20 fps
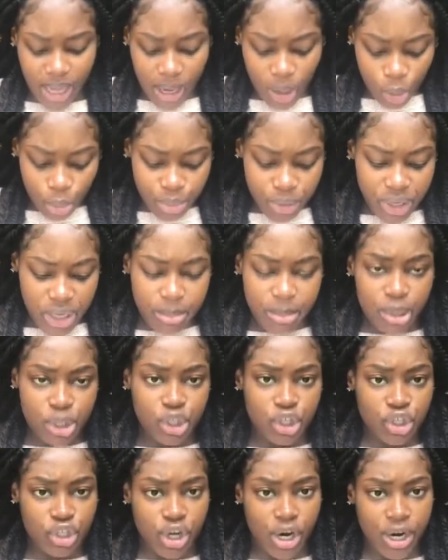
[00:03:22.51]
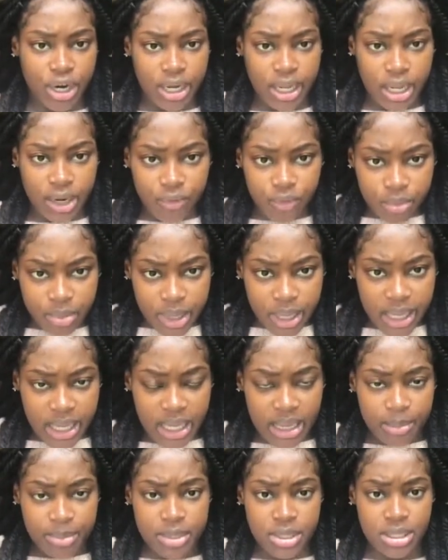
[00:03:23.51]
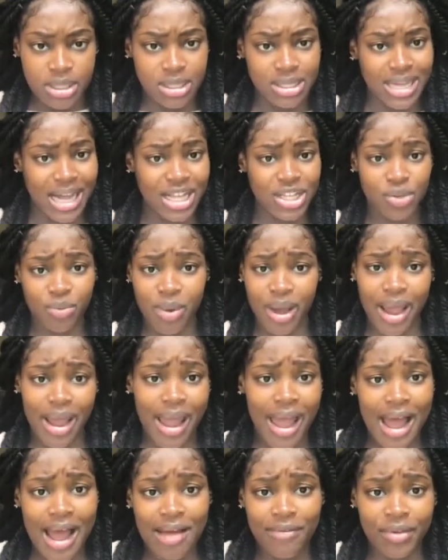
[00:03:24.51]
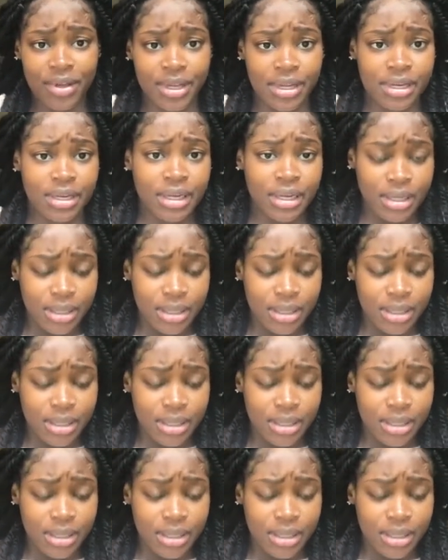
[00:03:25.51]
I'll pretty much start in from the hips because that's where I have it.